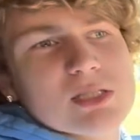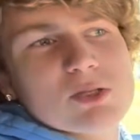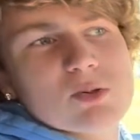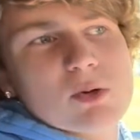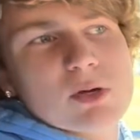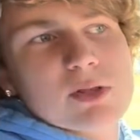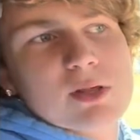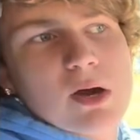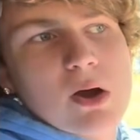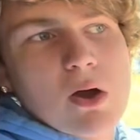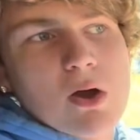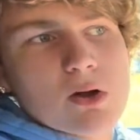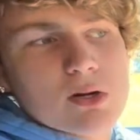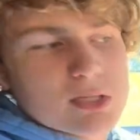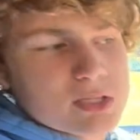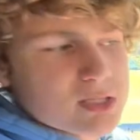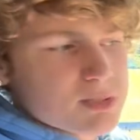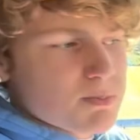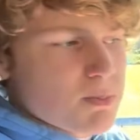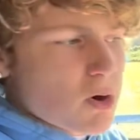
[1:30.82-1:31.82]
one of the
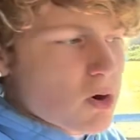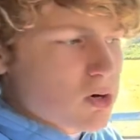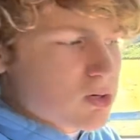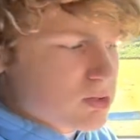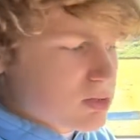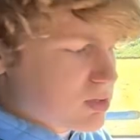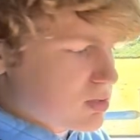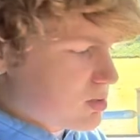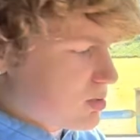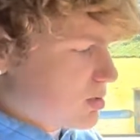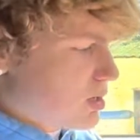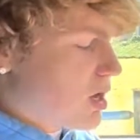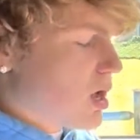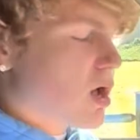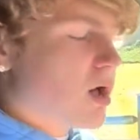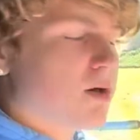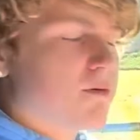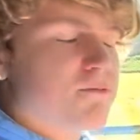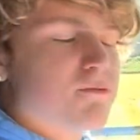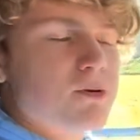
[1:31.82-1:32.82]
hardest parts
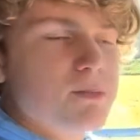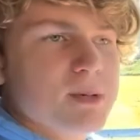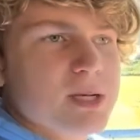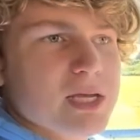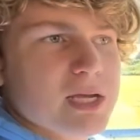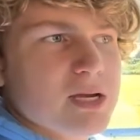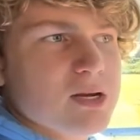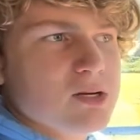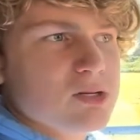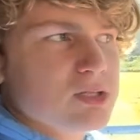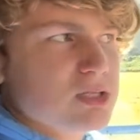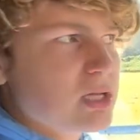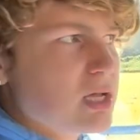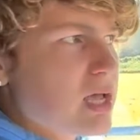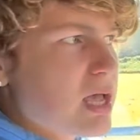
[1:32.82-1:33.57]
for beginners,